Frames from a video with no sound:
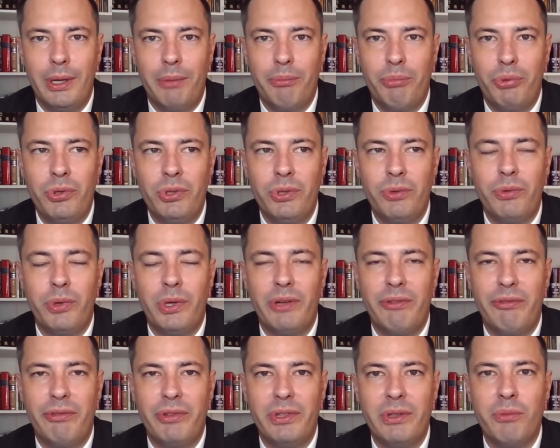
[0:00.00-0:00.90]
Putin would
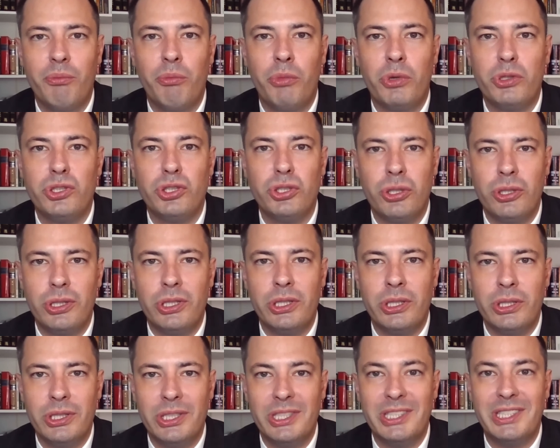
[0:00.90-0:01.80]
have most
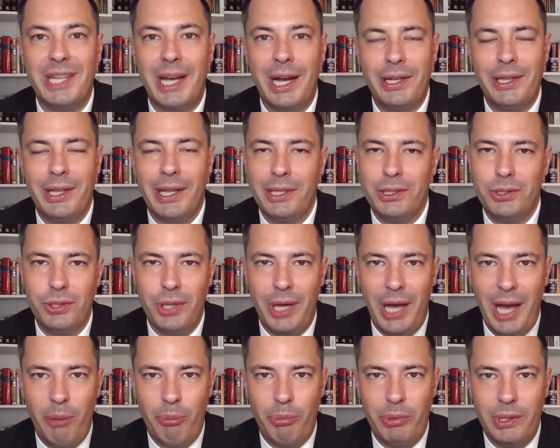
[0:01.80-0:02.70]
certainly desired that to
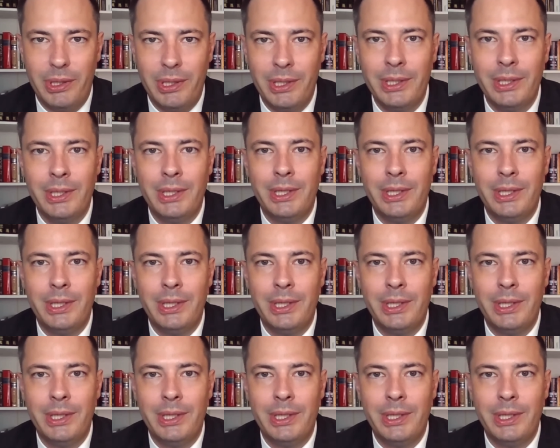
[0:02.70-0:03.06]
happen